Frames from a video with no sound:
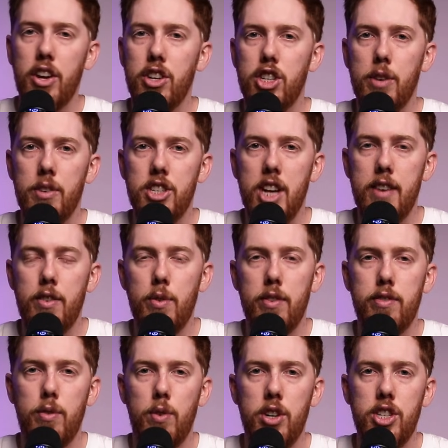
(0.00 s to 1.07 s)
you so much to everyone
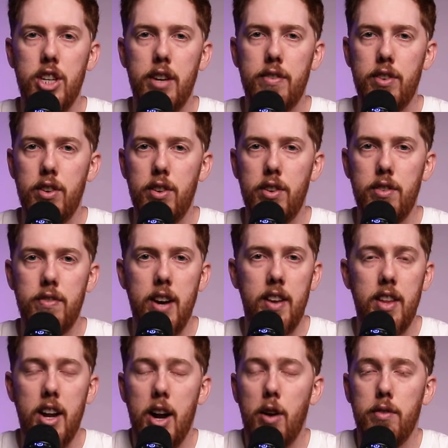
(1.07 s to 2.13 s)
for watching. If you found
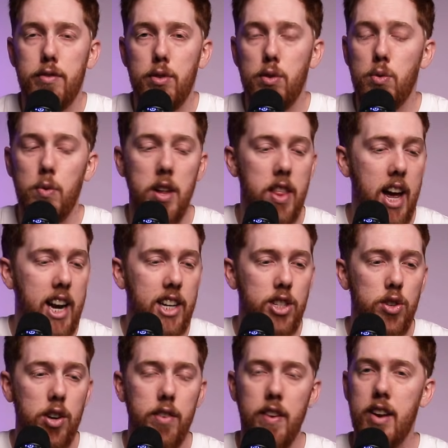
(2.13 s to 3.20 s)
that helpful with any
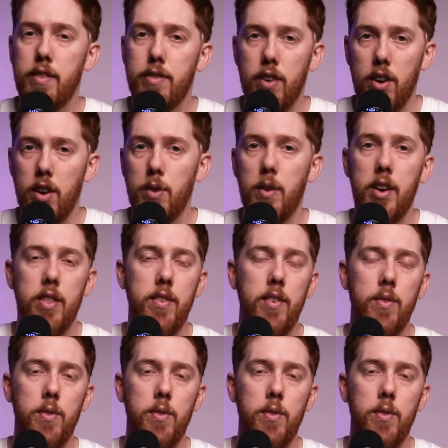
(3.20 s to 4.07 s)
sort of info, with